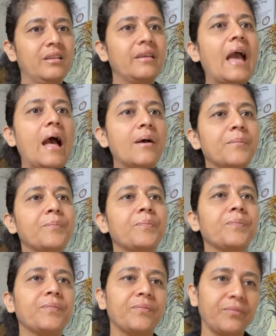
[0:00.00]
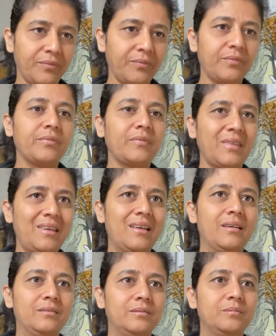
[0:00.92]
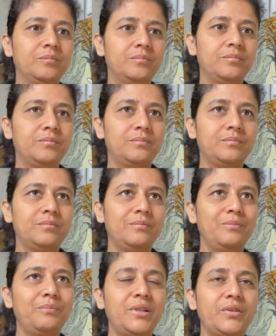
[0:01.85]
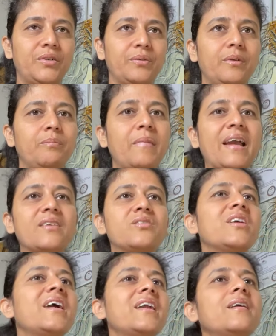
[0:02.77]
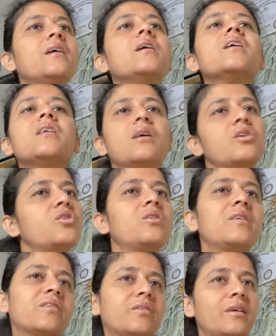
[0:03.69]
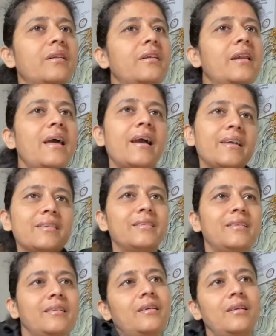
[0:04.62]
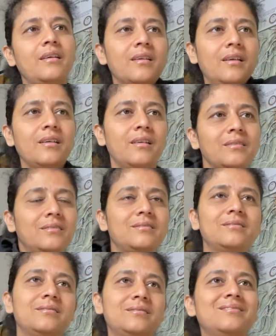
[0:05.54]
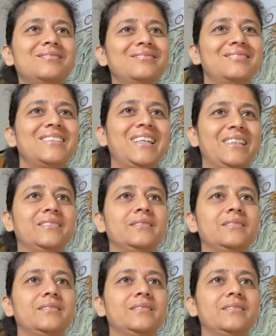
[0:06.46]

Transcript: Yeah. Yeah. Beautiful. Back straight. Your shoulders are relaxed, Good.